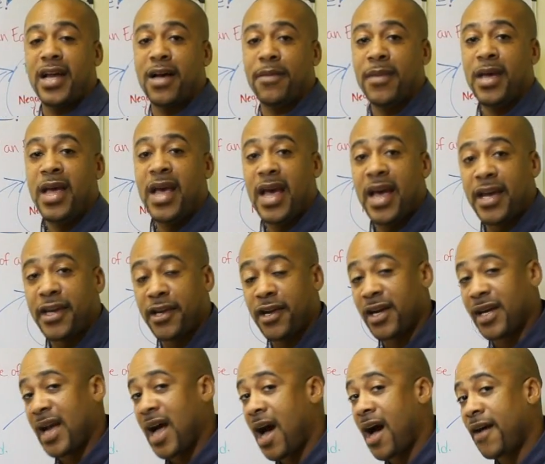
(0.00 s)
up and you're
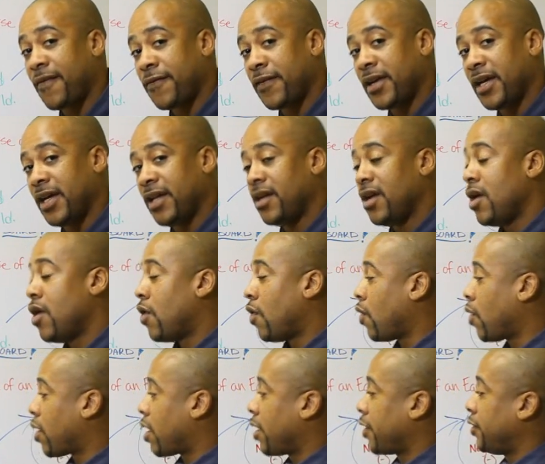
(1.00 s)
confident?
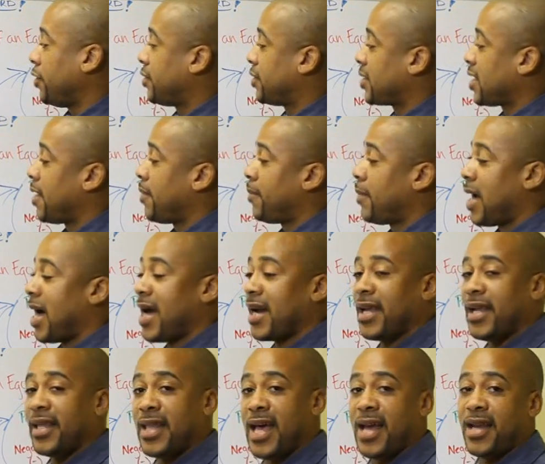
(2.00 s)
Or are you
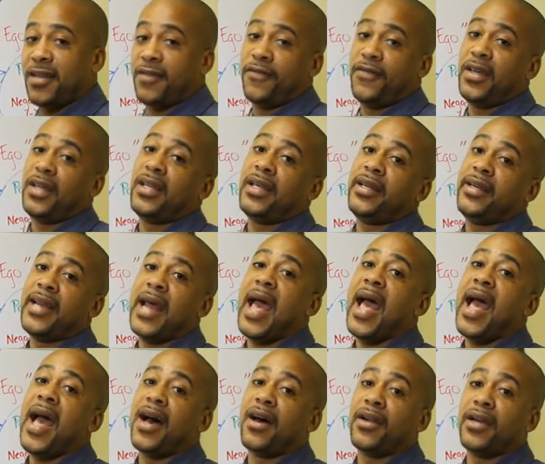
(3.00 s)
somebody that is feeling
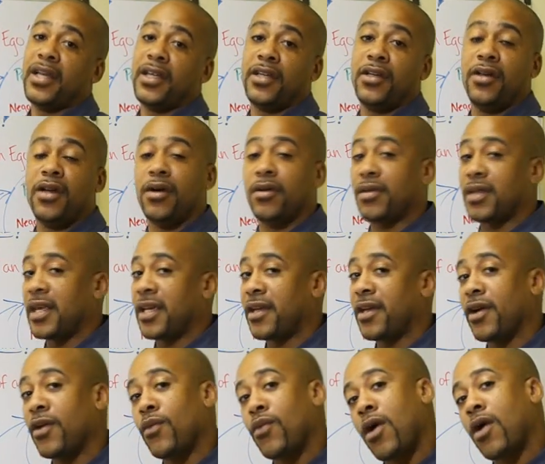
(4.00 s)
down and you don't think
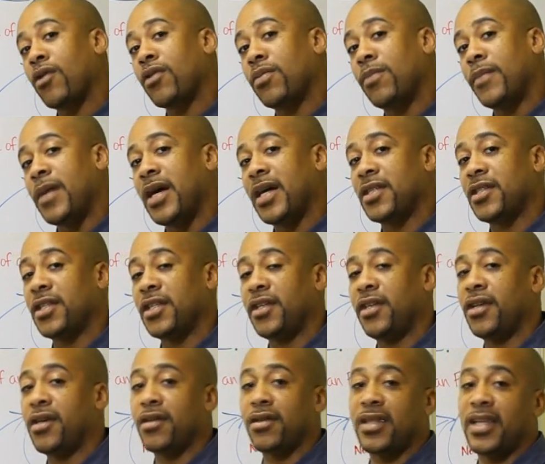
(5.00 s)
you're worth much and you
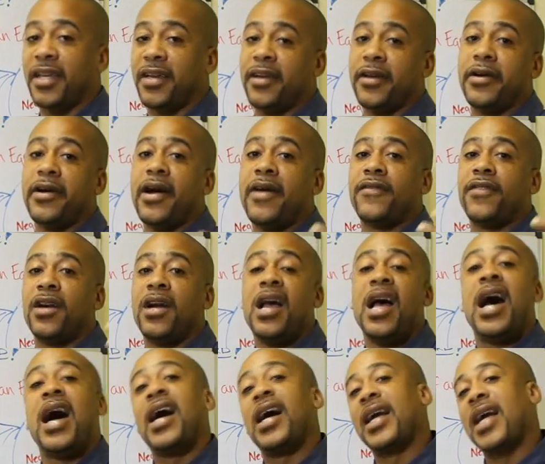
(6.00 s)
don't think you'll ever
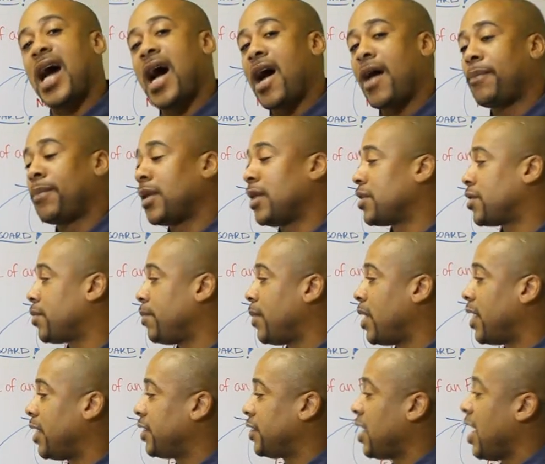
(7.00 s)
accomplish
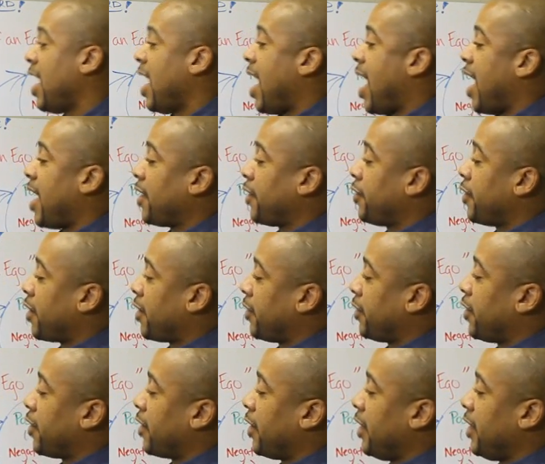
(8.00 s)
much? And your,
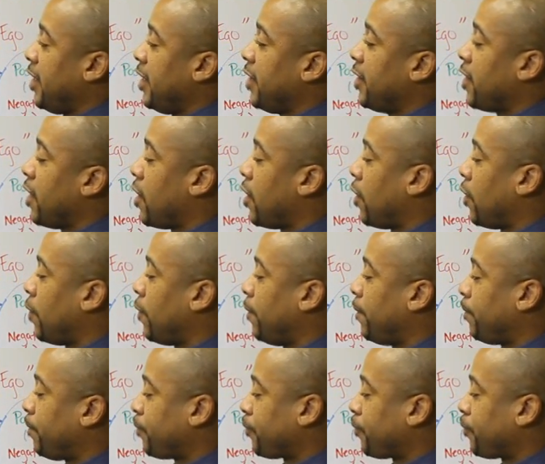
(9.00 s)
your ego,